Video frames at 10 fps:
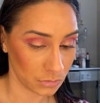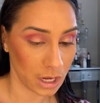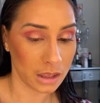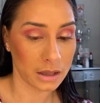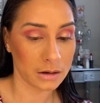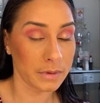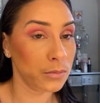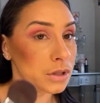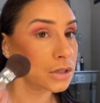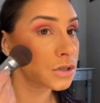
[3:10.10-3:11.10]
I like my
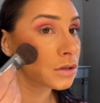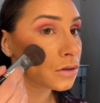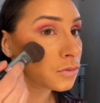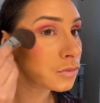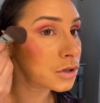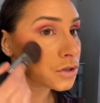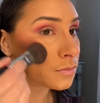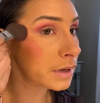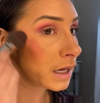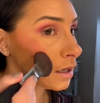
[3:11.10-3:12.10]
blush a little more
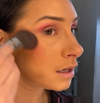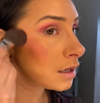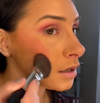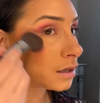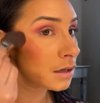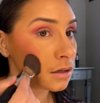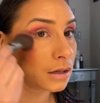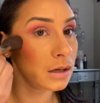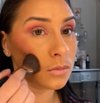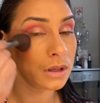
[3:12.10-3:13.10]
dramatic.
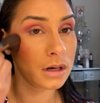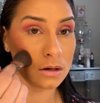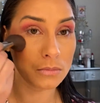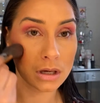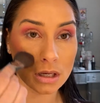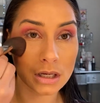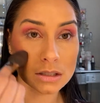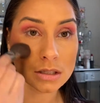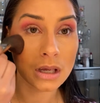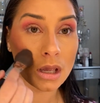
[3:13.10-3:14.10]
Keep that in
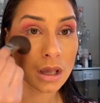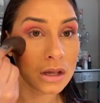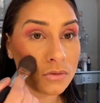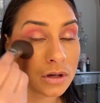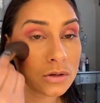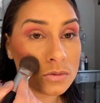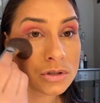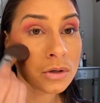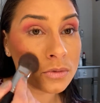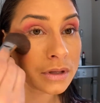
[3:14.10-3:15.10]
mind. If you
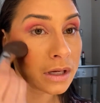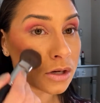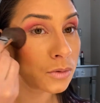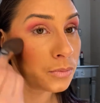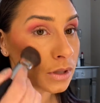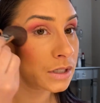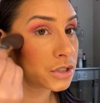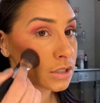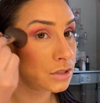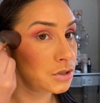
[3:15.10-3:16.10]
don't like your blush
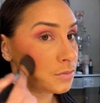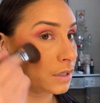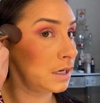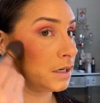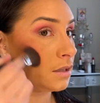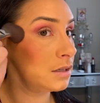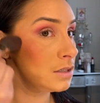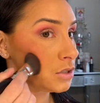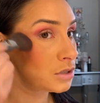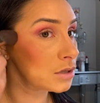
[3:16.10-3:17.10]
as dramatic, then
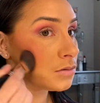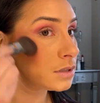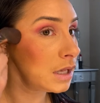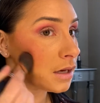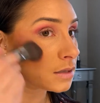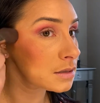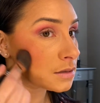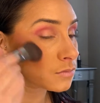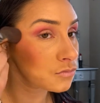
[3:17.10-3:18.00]
just use less.